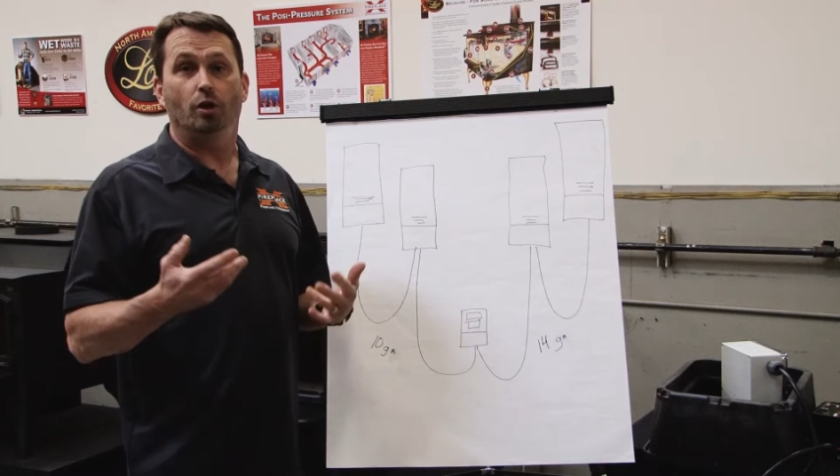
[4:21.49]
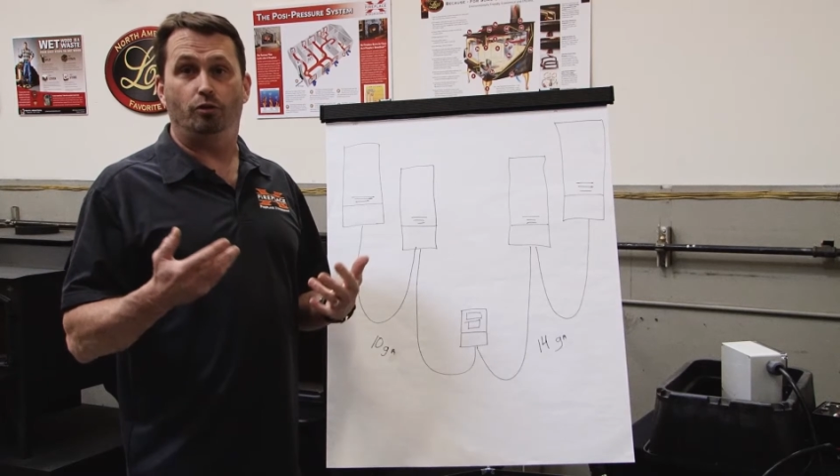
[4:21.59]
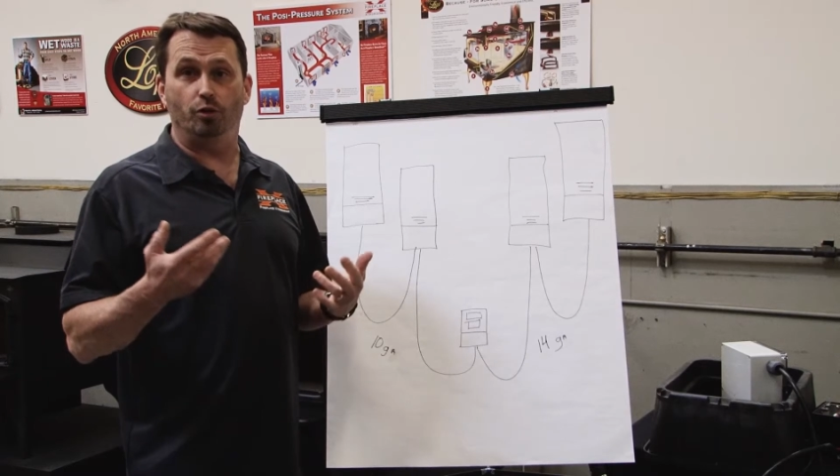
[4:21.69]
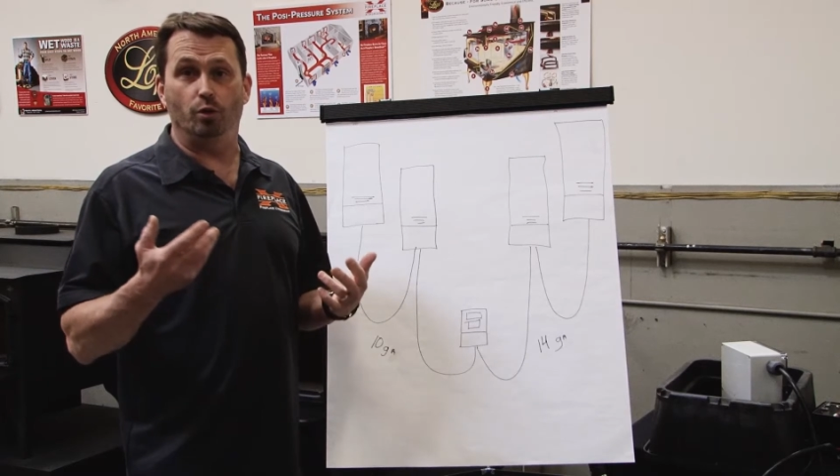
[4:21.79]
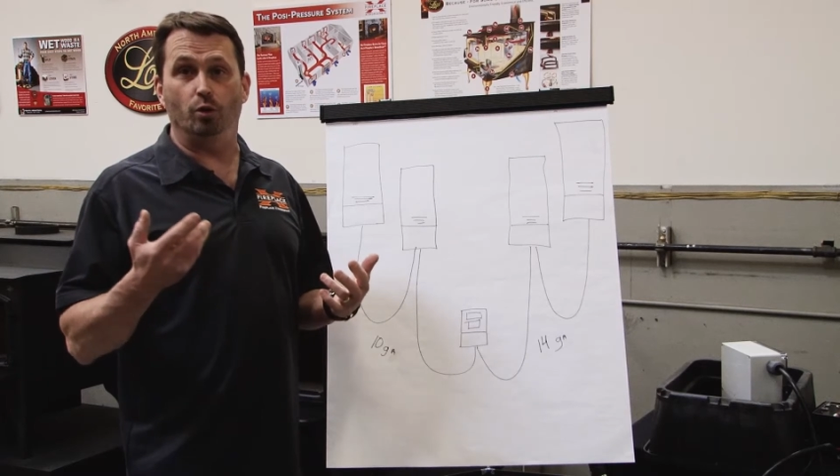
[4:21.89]

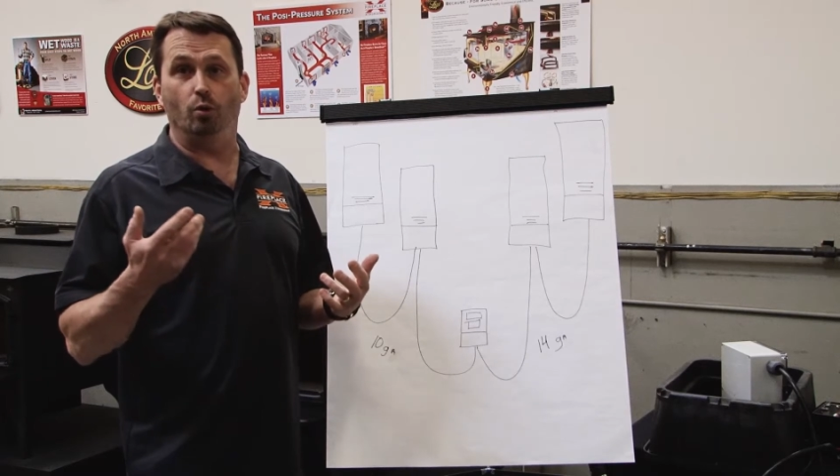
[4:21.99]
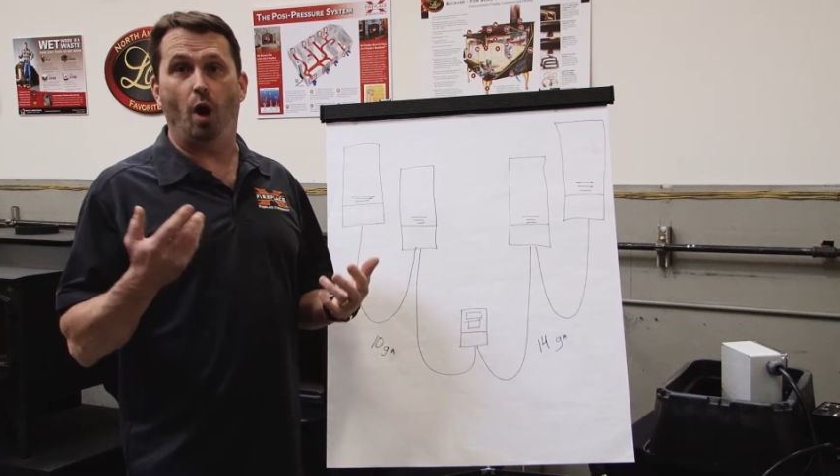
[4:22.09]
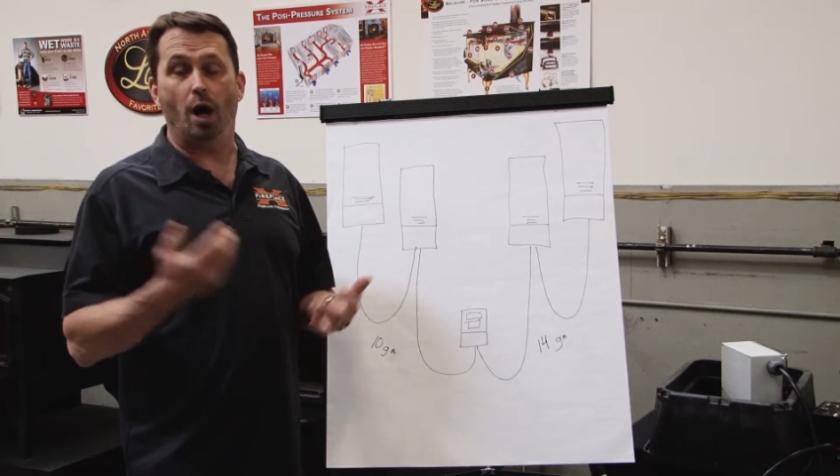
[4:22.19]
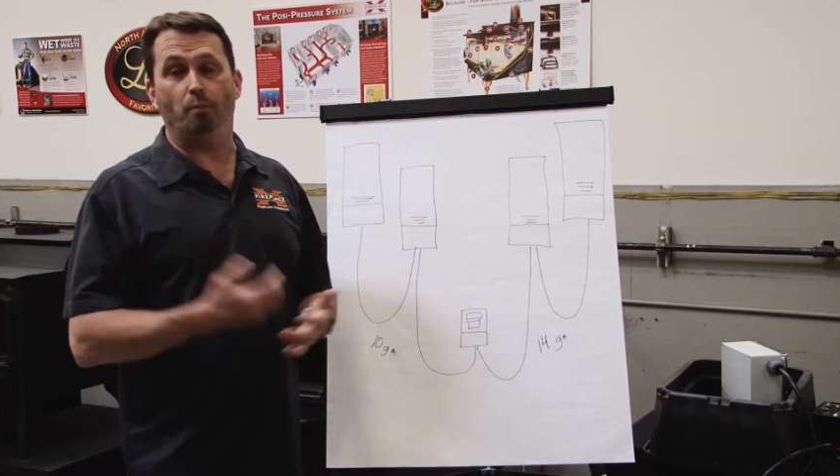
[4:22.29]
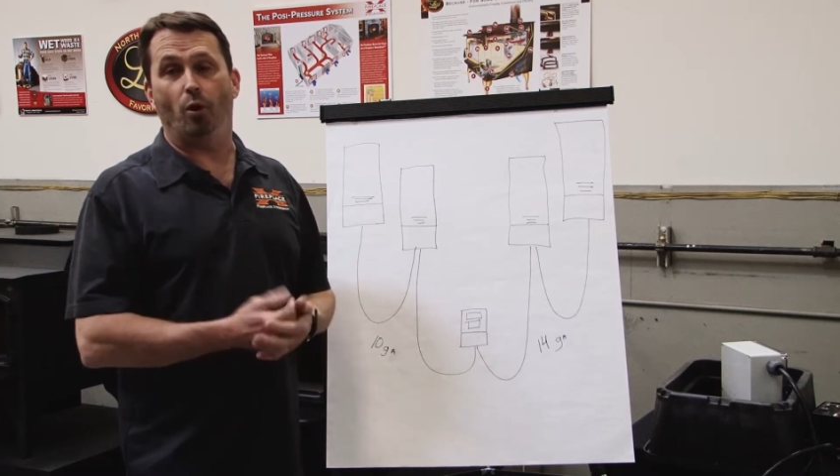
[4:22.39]
to
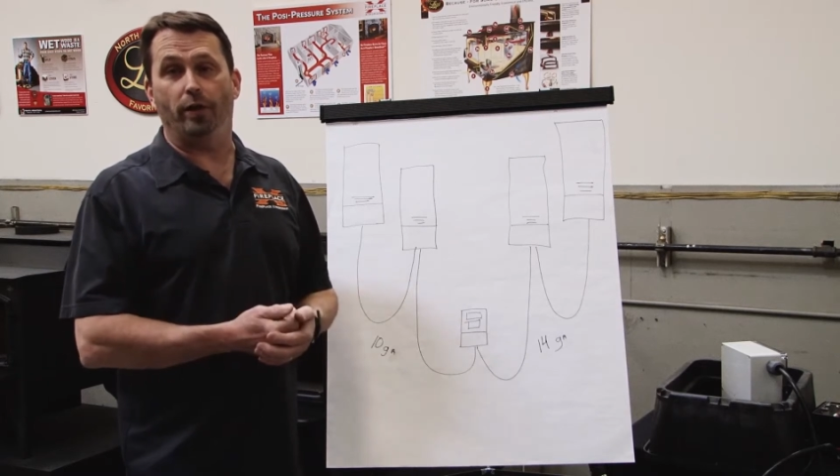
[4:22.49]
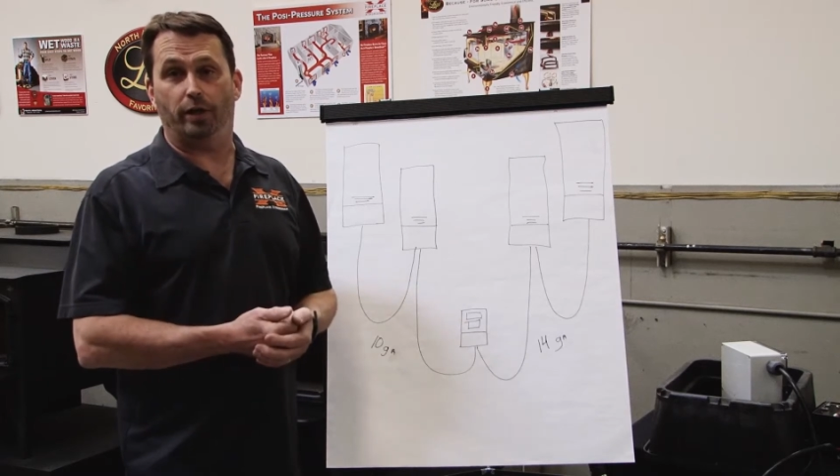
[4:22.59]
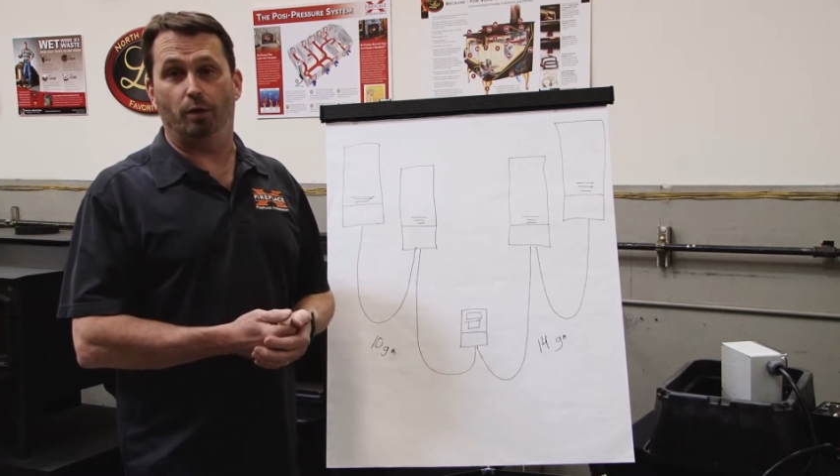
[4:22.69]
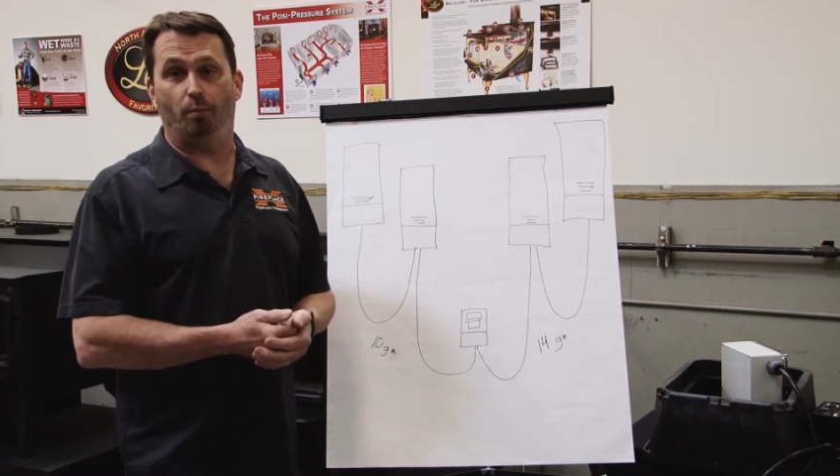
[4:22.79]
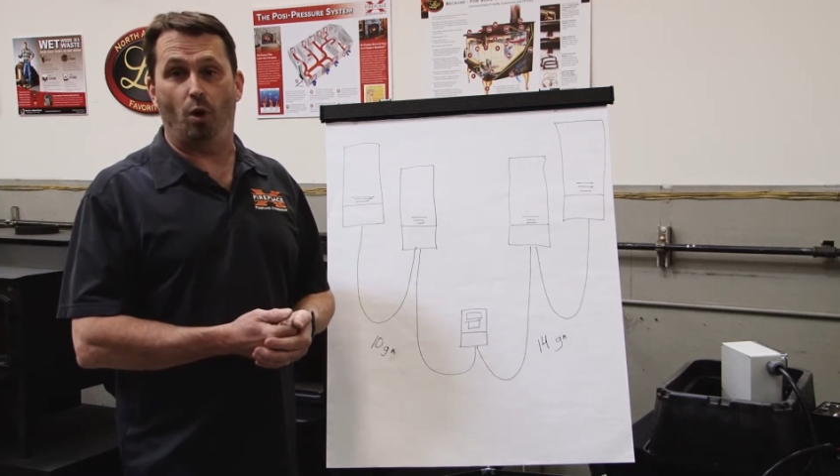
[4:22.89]
operate the
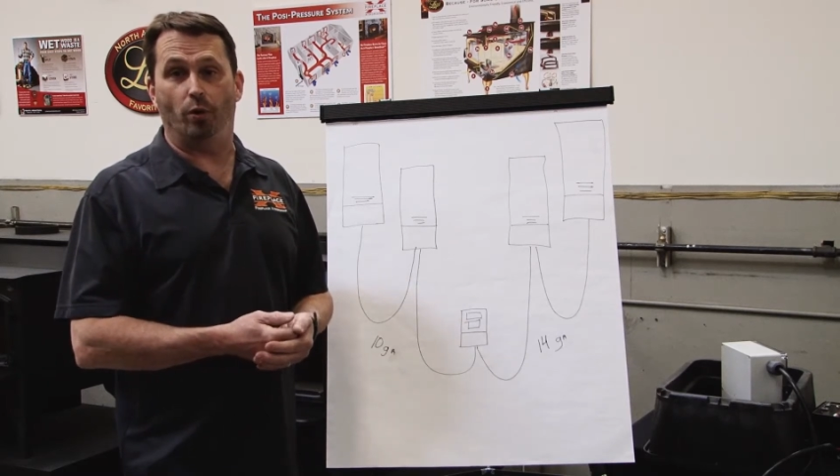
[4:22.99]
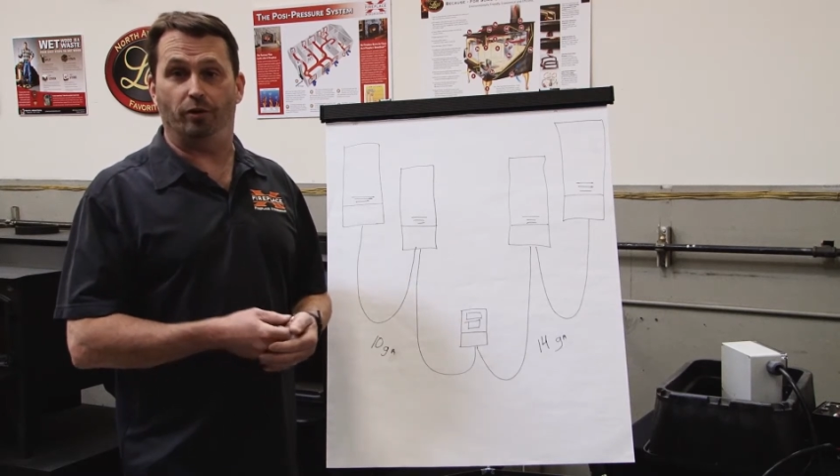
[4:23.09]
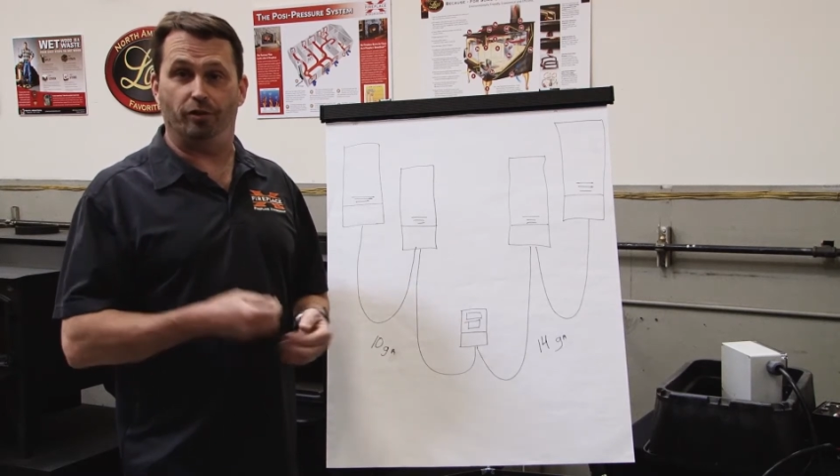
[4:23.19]
components,